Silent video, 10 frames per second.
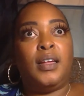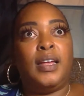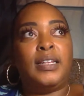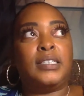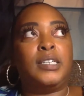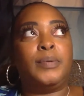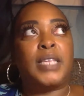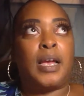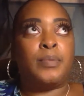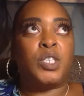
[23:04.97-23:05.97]
And then she was
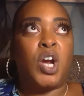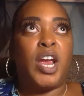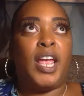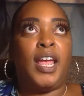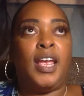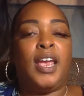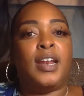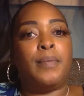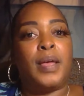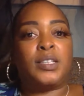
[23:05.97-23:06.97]
like, I'm sorry again.
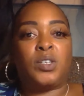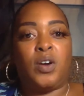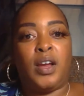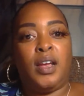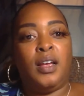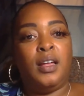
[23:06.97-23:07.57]
And I'm not sorry.